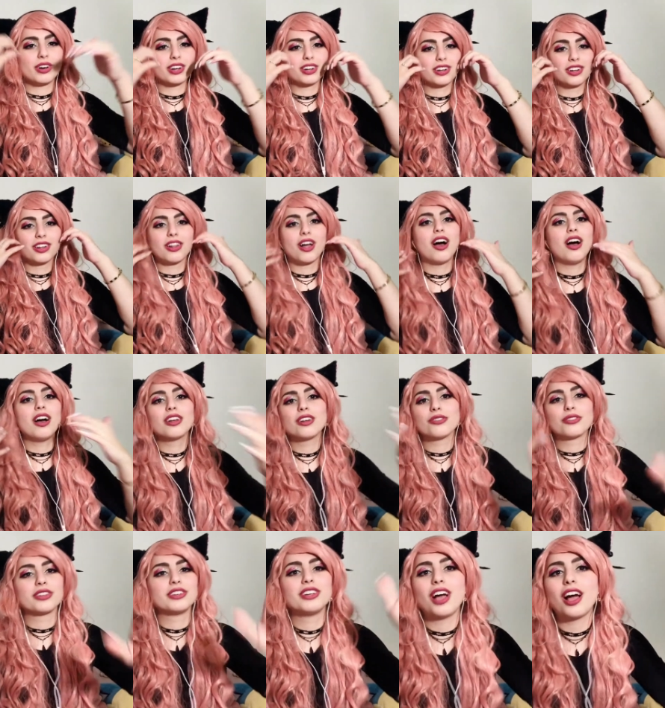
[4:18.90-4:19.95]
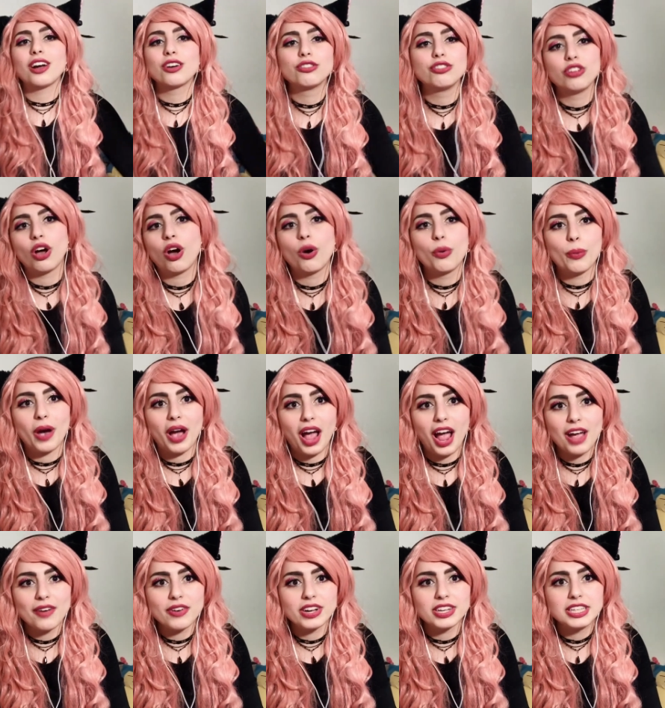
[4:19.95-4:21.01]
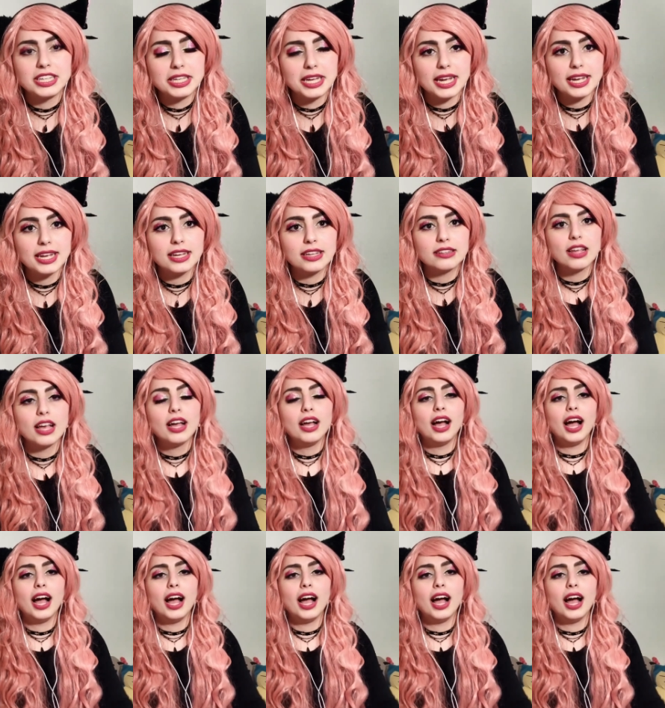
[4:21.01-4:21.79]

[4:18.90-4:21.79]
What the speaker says: a clan of the yakuza, or whatever he is,